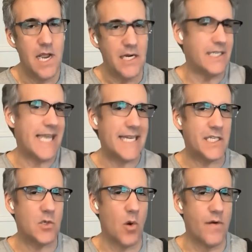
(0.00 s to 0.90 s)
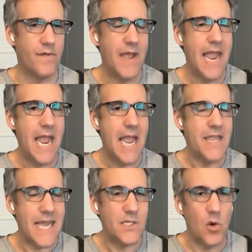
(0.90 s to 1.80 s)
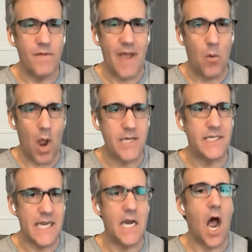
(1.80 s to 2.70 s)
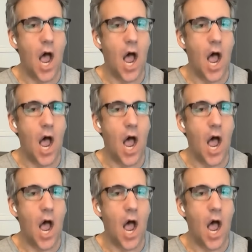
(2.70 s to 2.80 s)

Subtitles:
Because that's sort of how I see it.